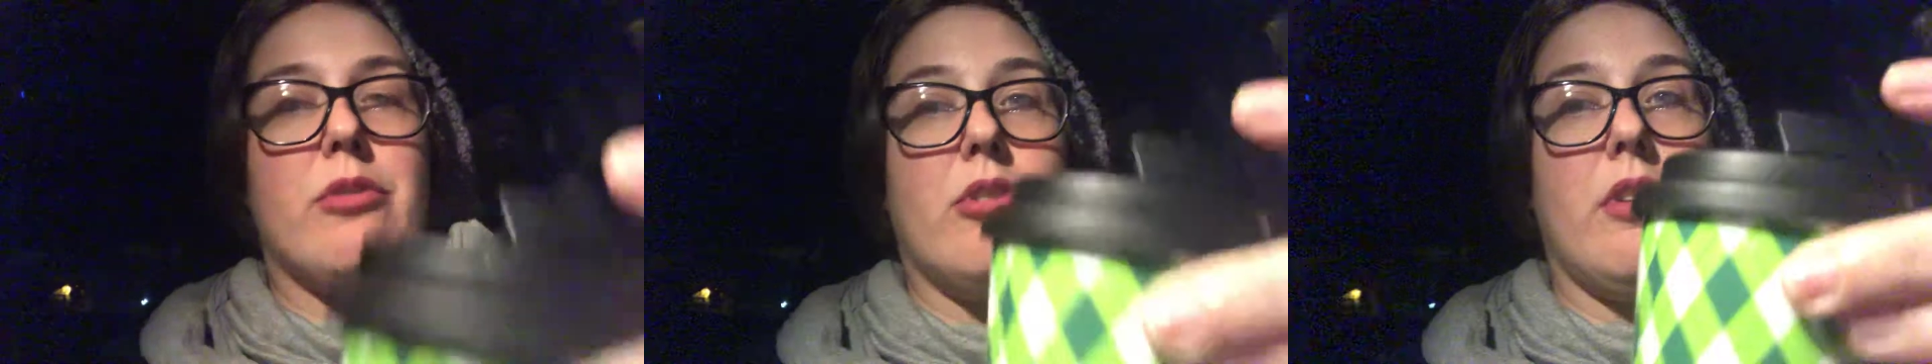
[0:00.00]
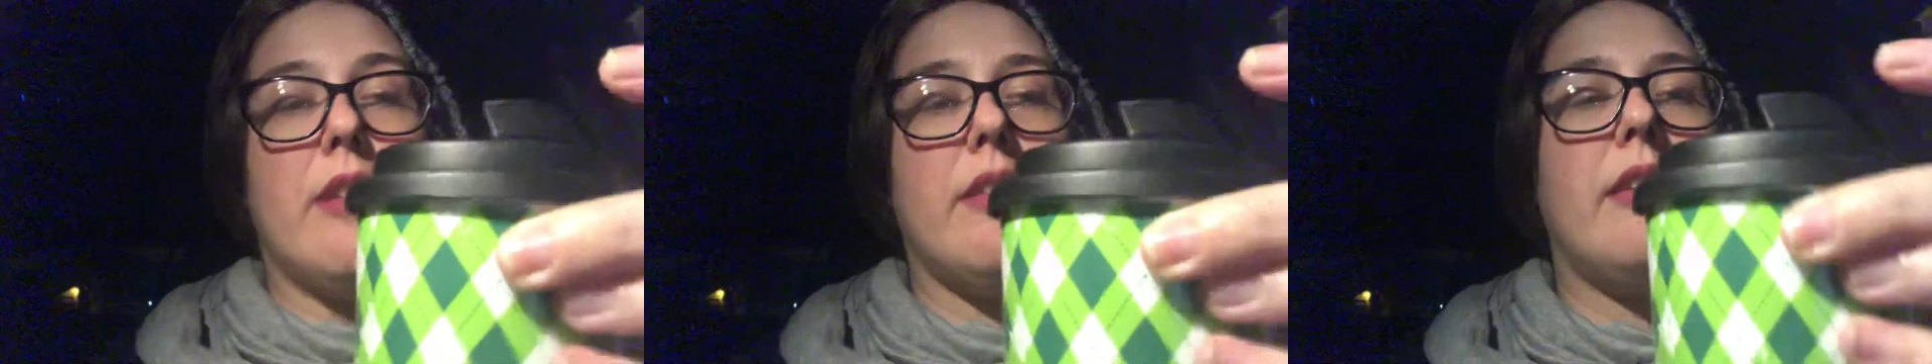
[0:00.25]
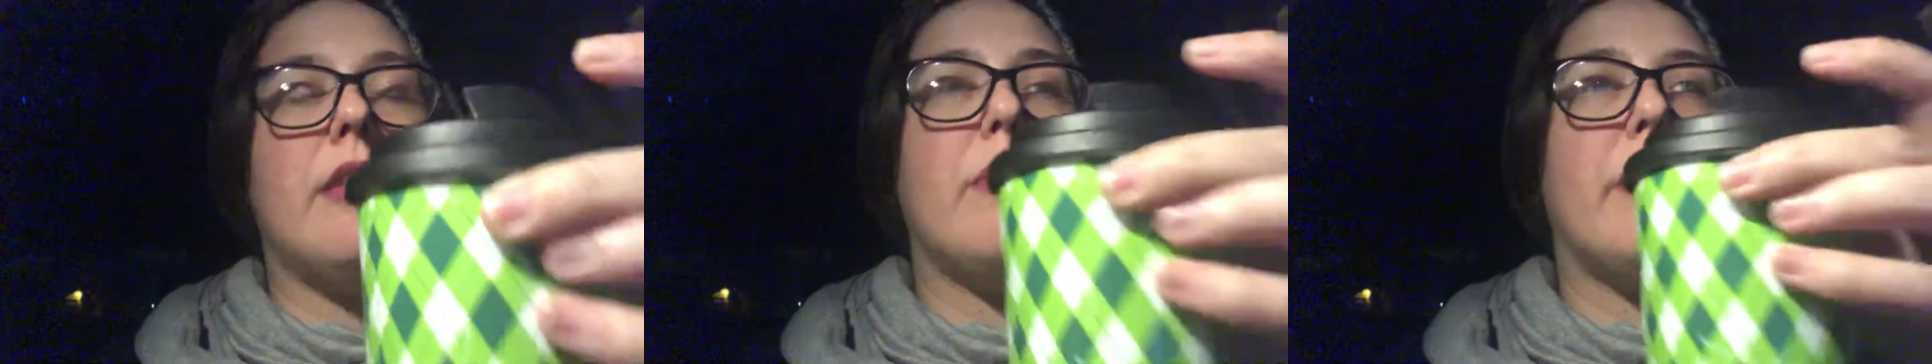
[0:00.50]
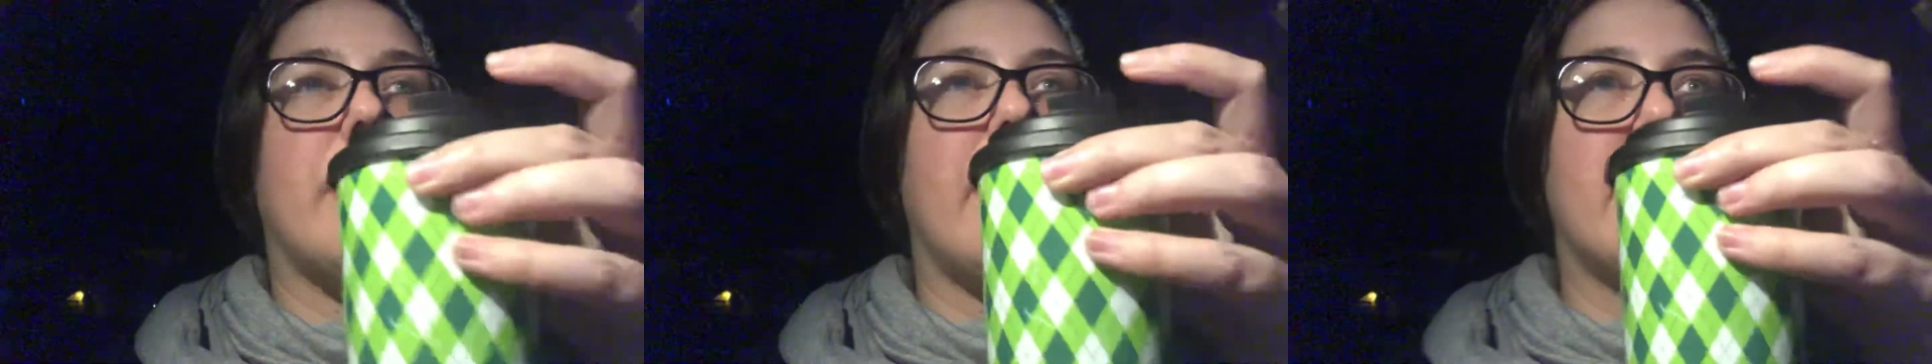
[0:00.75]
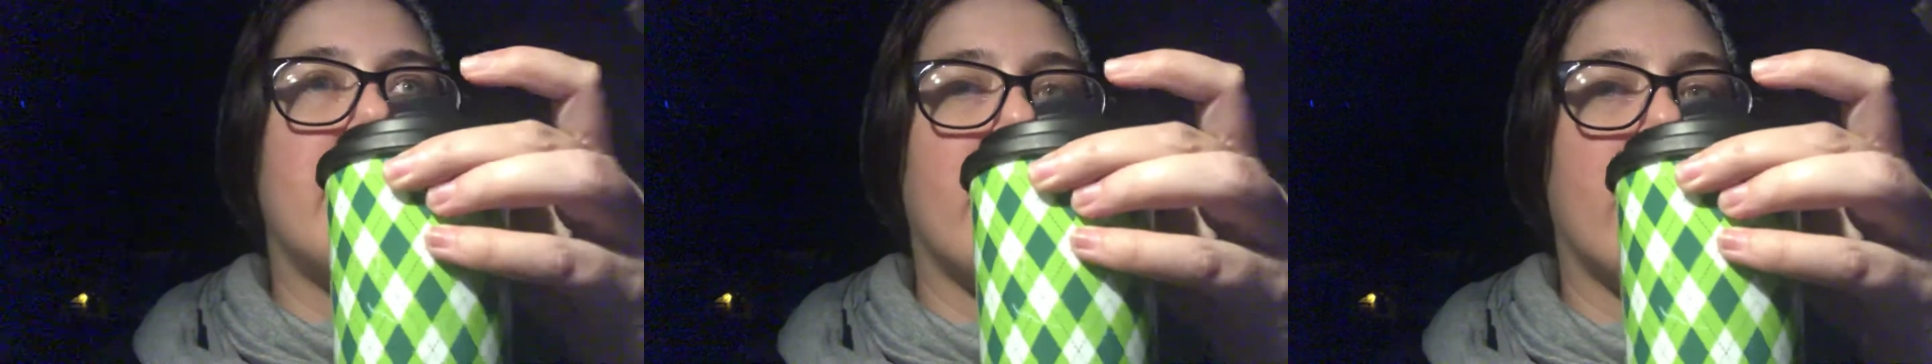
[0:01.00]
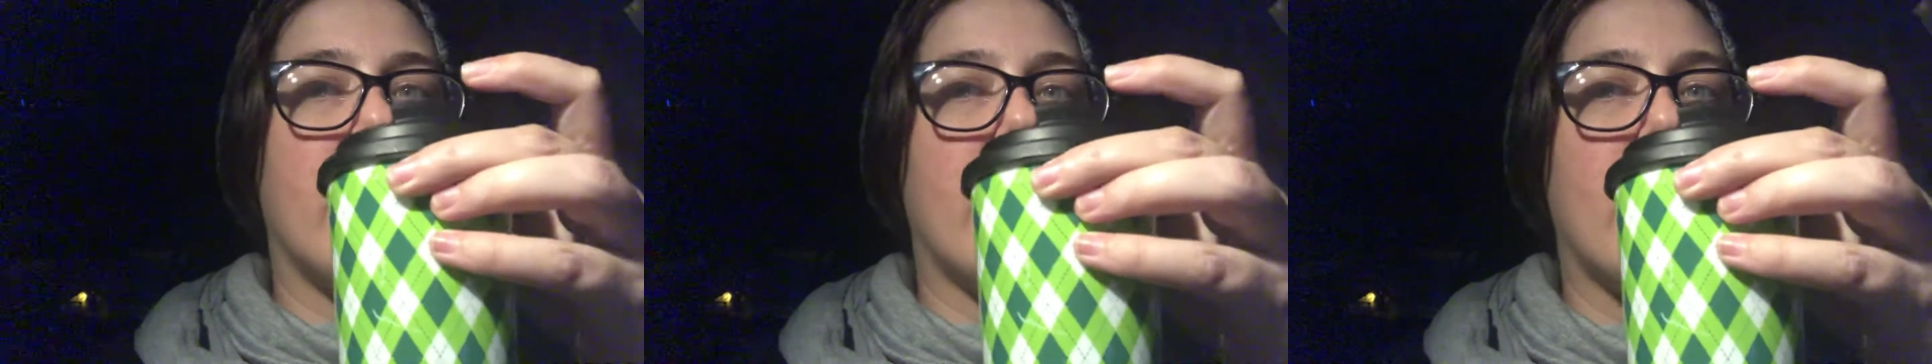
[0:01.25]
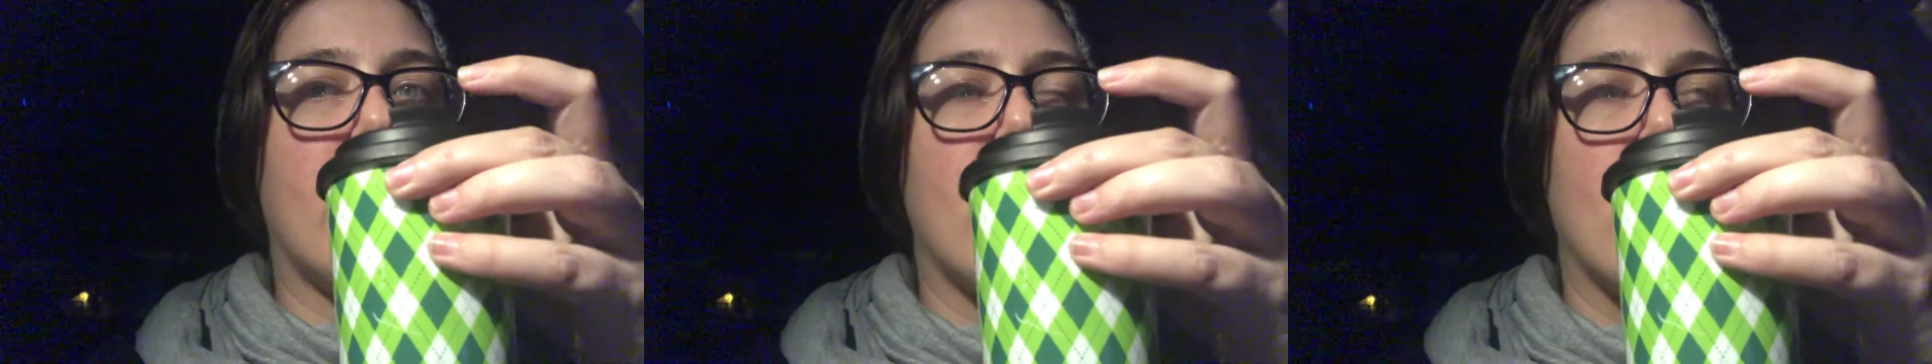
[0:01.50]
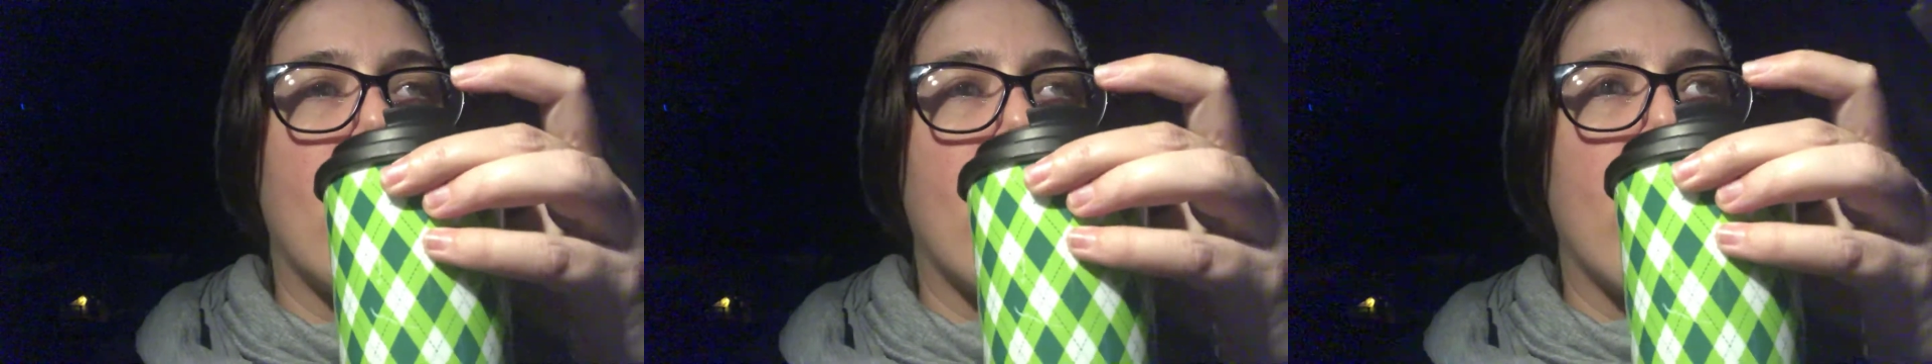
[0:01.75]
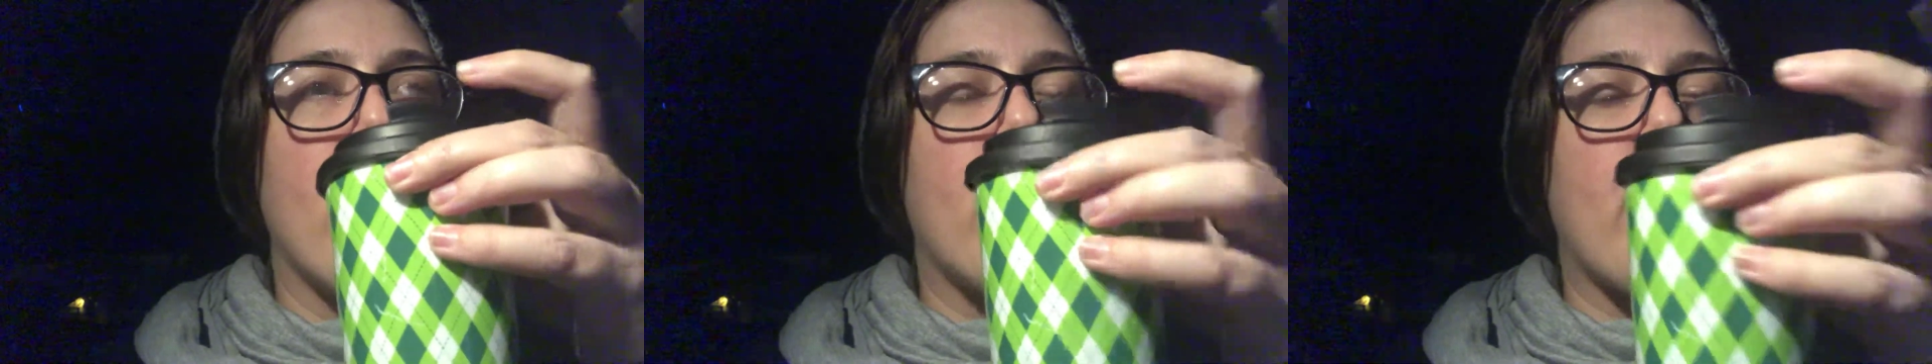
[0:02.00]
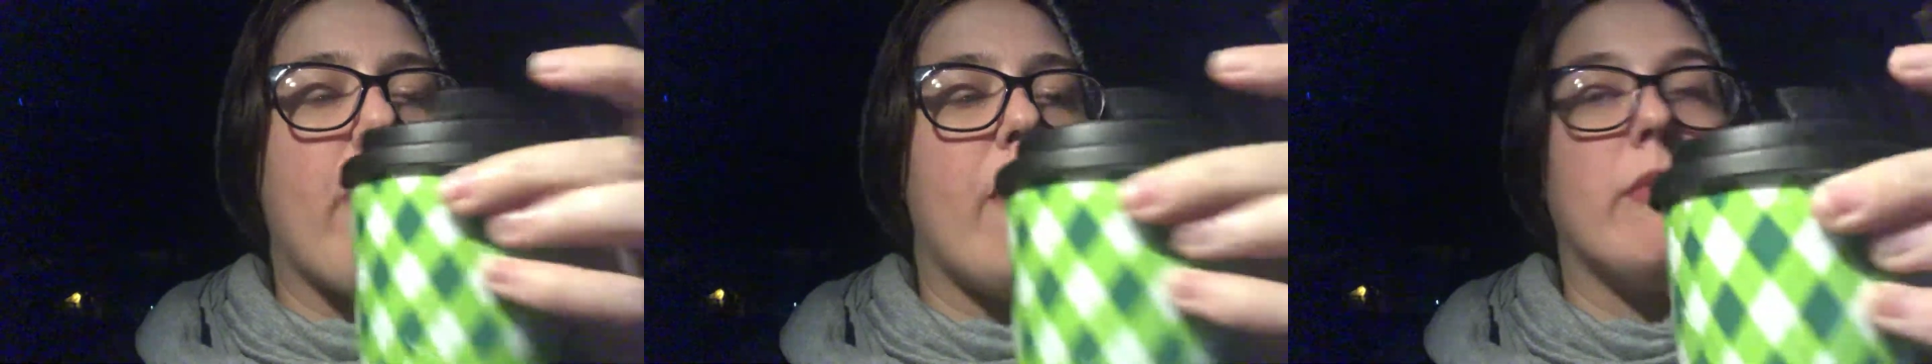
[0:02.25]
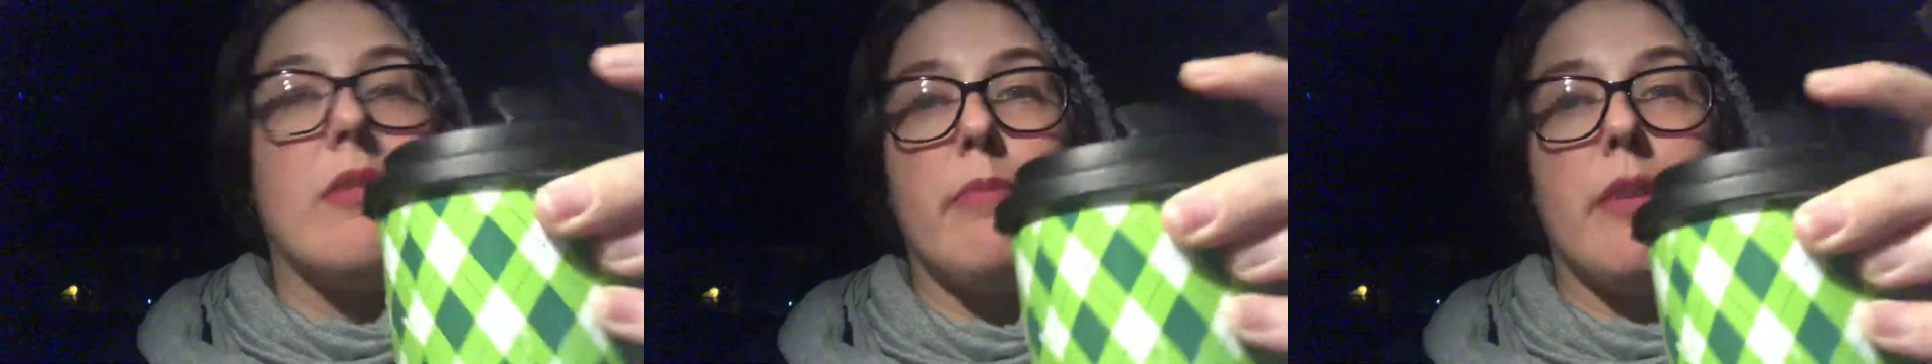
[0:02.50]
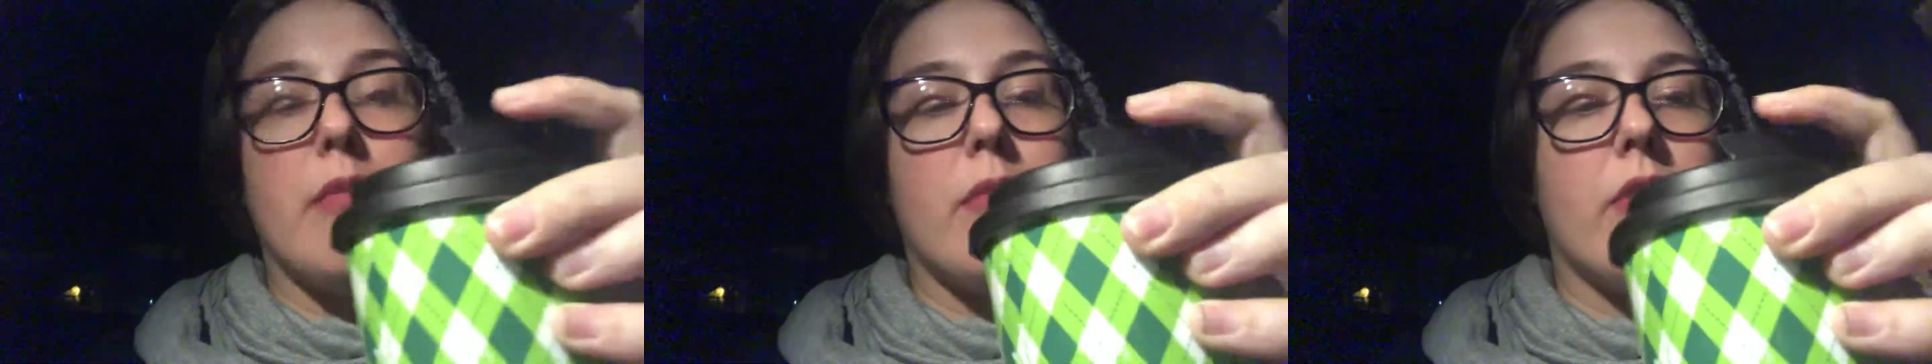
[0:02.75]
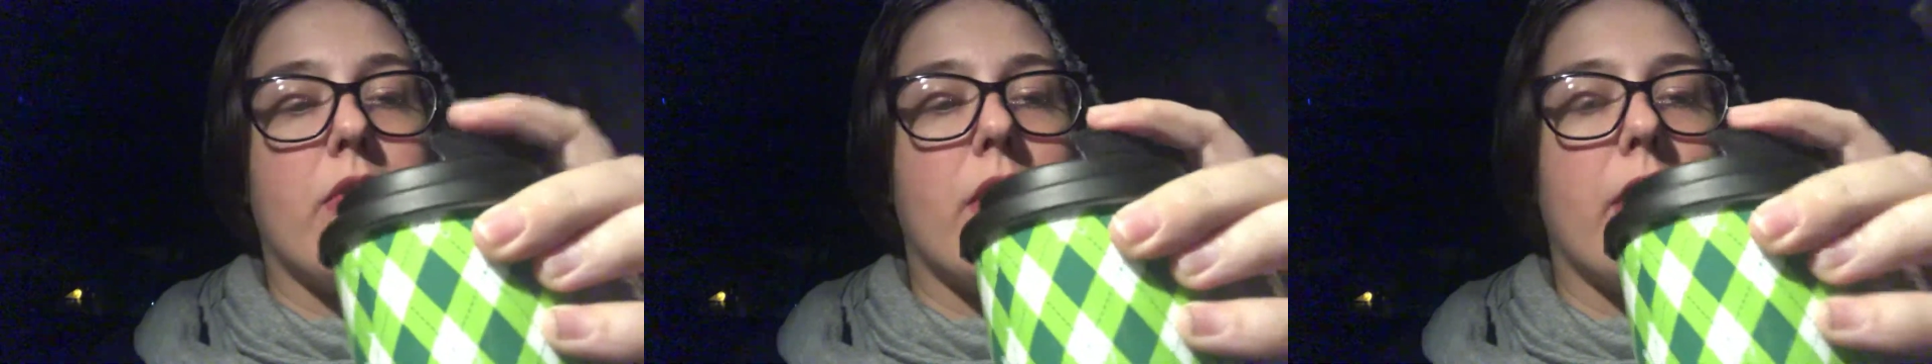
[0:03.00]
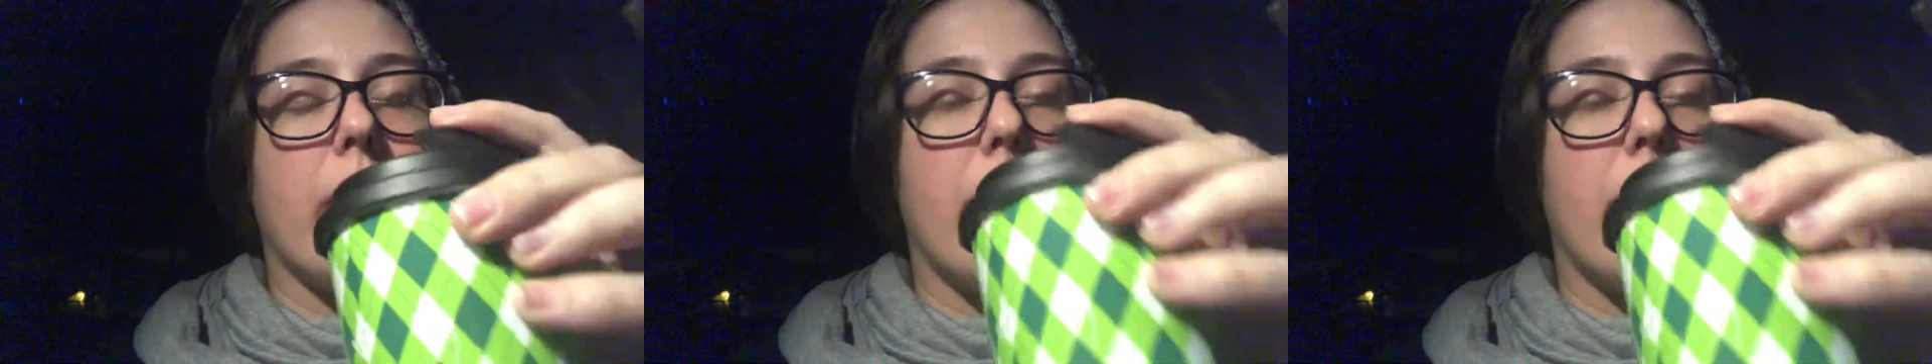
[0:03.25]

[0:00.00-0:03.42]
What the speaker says: well, sure, that's easy, but is it really? I'm spilling my drink.